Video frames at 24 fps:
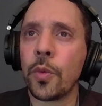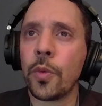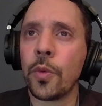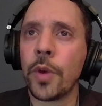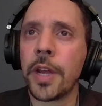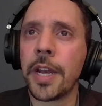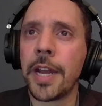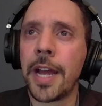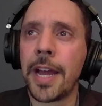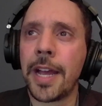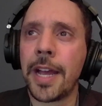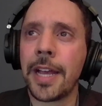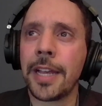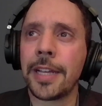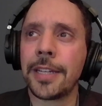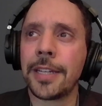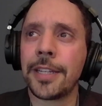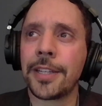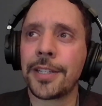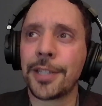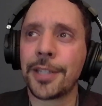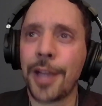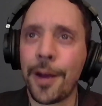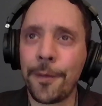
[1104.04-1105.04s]
when I
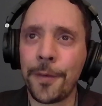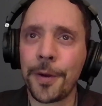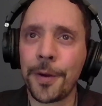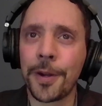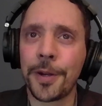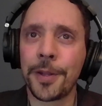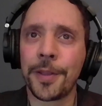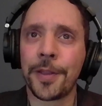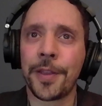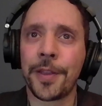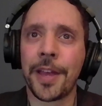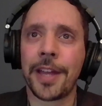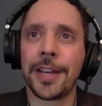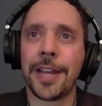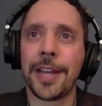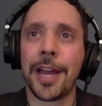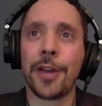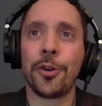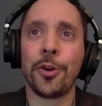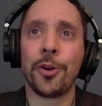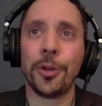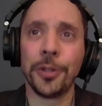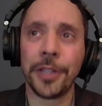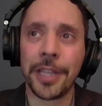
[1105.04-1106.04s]
discovered that
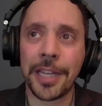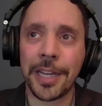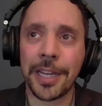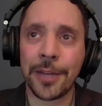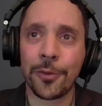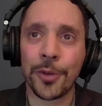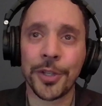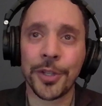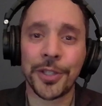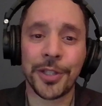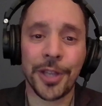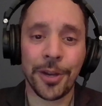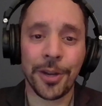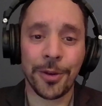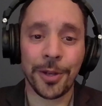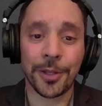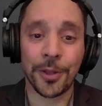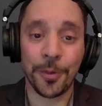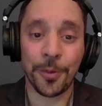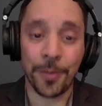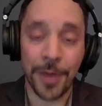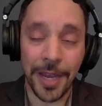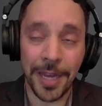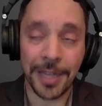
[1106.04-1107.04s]
not only was there a
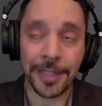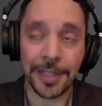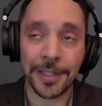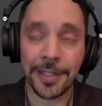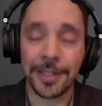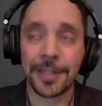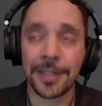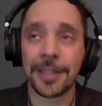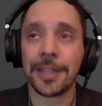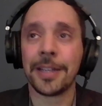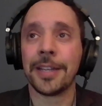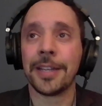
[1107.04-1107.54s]
debate,